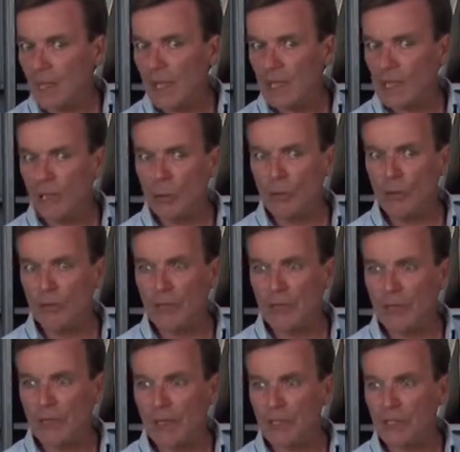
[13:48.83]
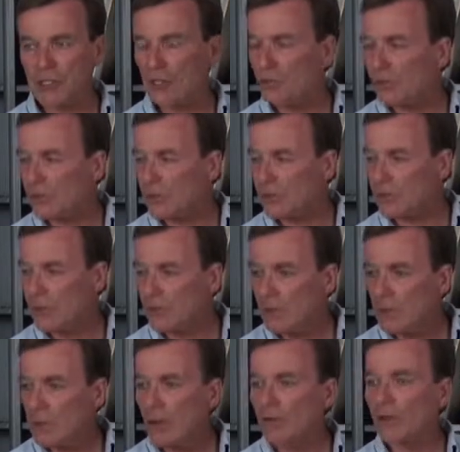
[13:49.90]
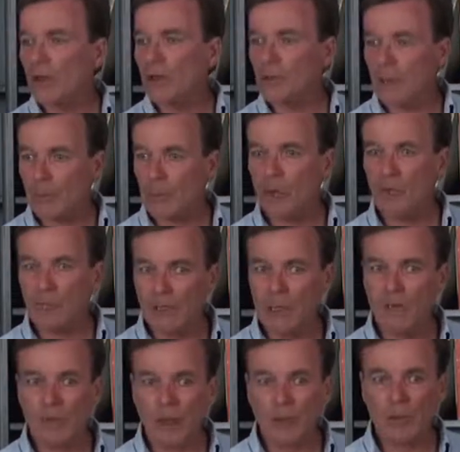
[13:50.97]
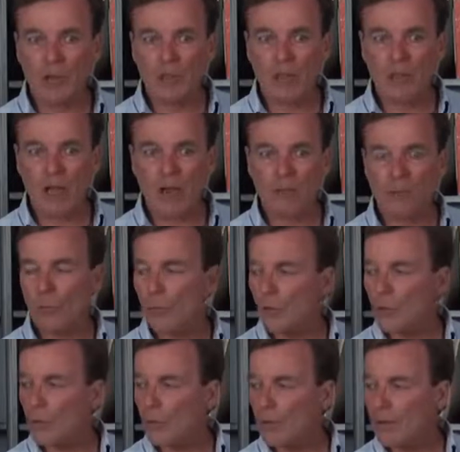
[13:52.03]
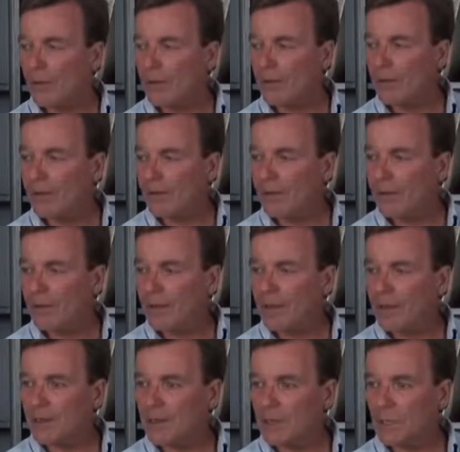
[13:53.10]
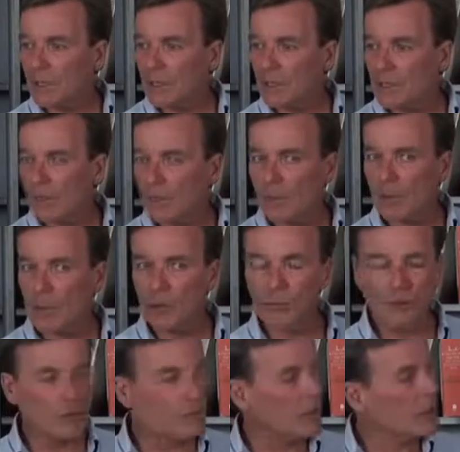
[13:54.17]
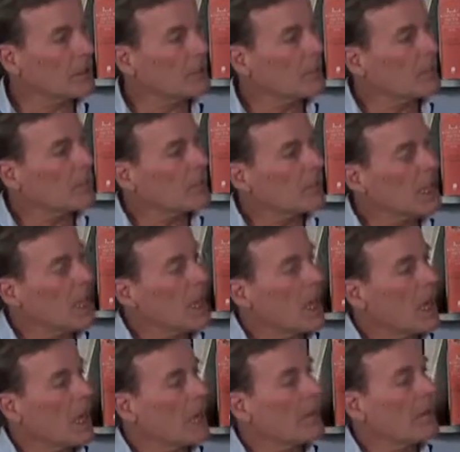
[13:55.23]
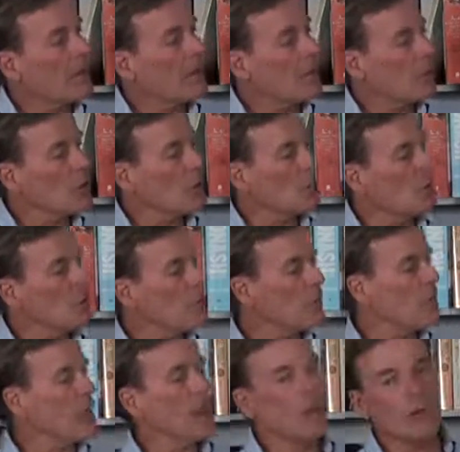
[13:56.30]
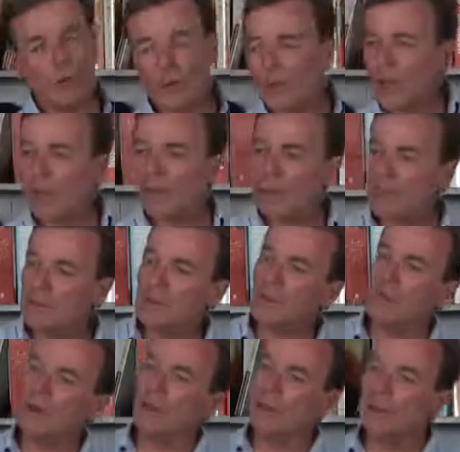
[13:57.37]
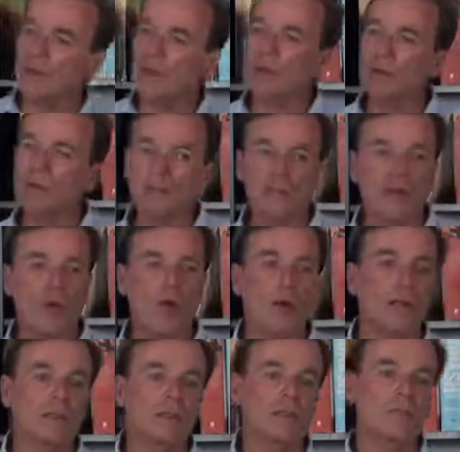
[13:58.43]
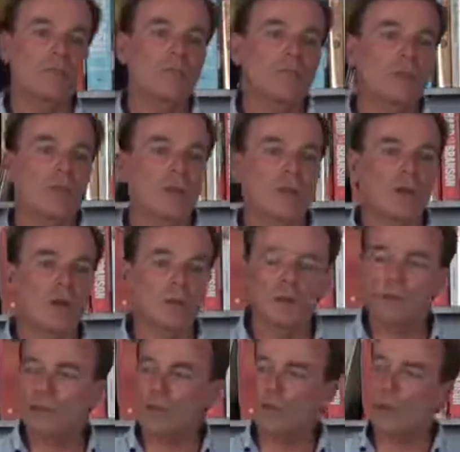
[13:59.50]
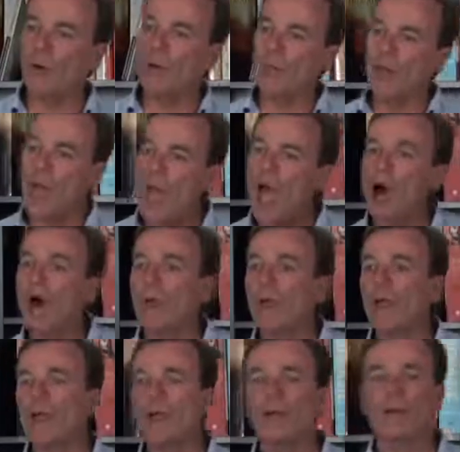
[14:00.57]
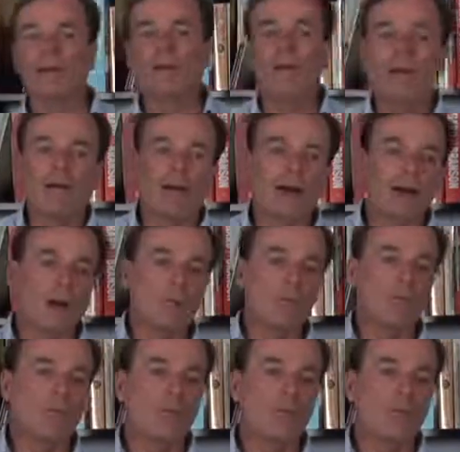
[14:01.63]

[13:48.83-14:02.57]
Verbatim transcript: in lieu of having any children, I've got a couple of really fabulous staff work for me. And it's really, really a positive thing. Um, and further on from that, helping others. Like the other one is clients. Like I've got to a point now where um,